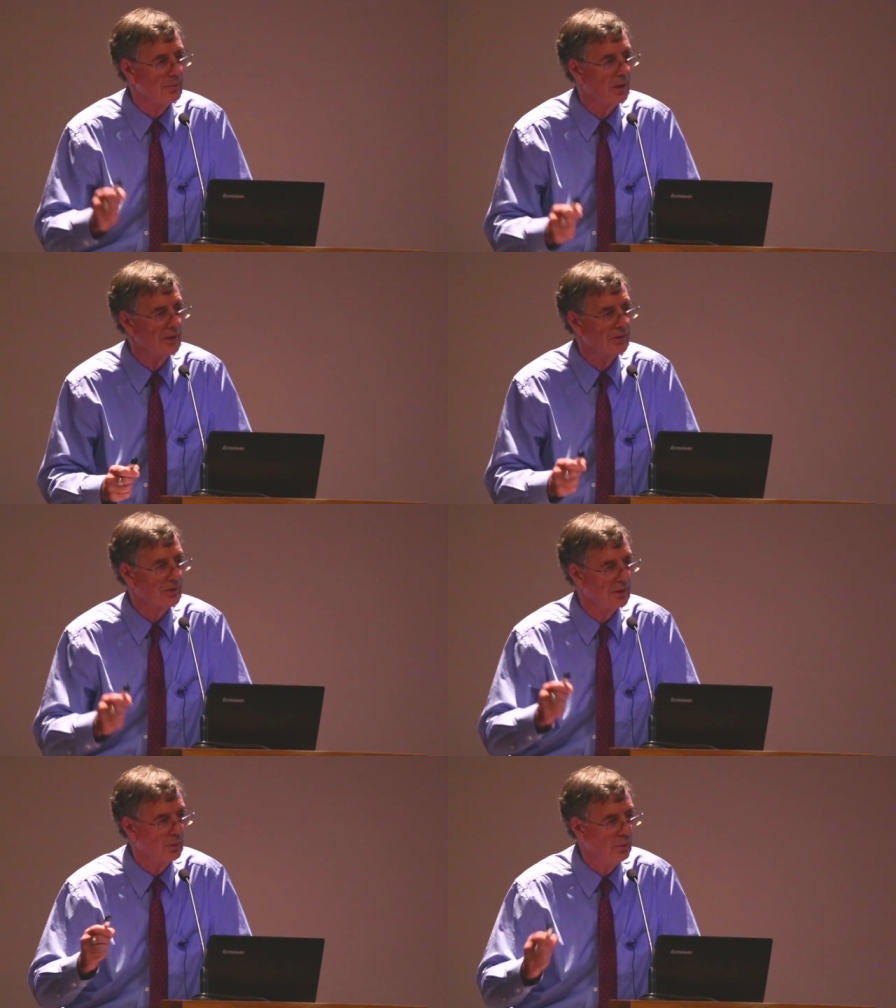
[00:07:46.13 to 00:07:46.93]
the
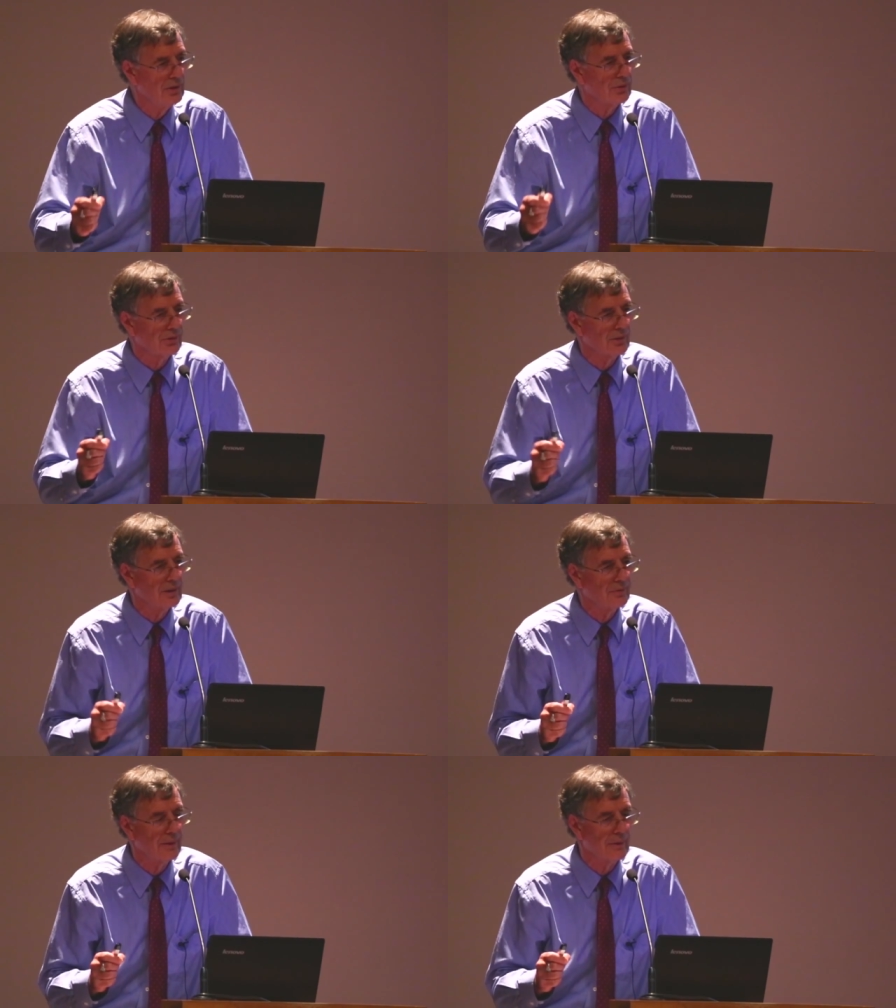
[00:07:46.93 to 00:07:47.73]
mice and the weasels
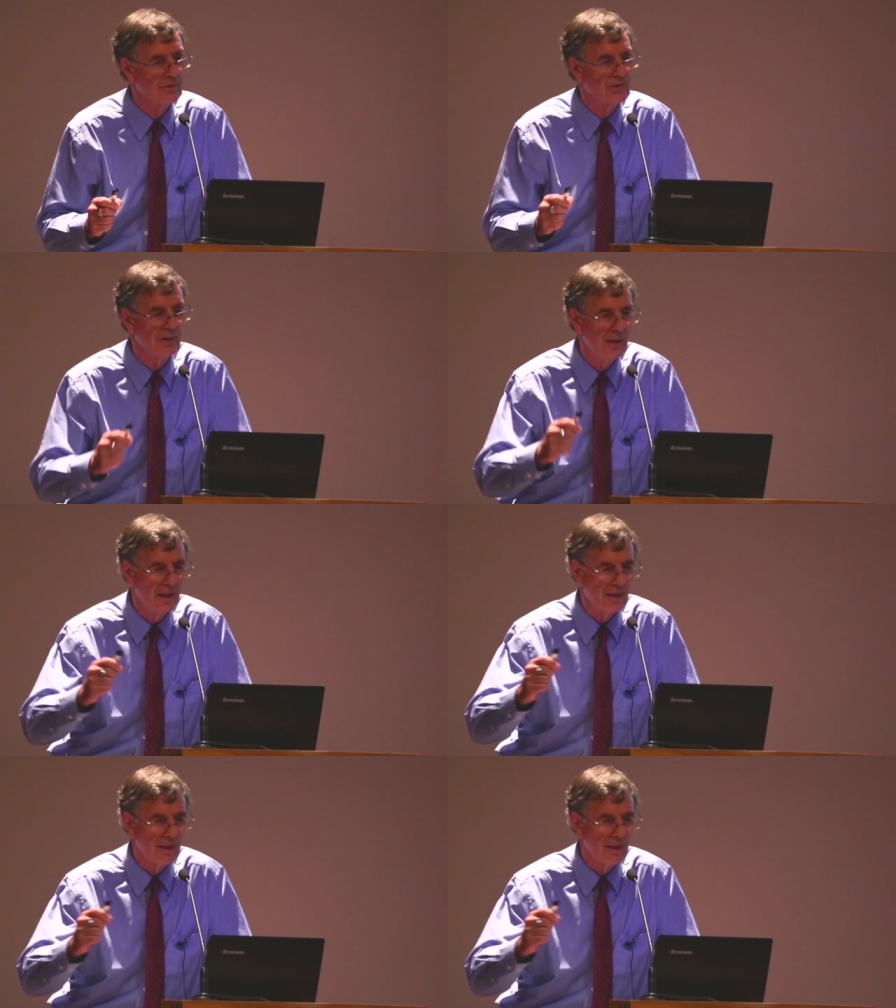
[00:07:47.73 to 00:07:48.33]
and the ferrets,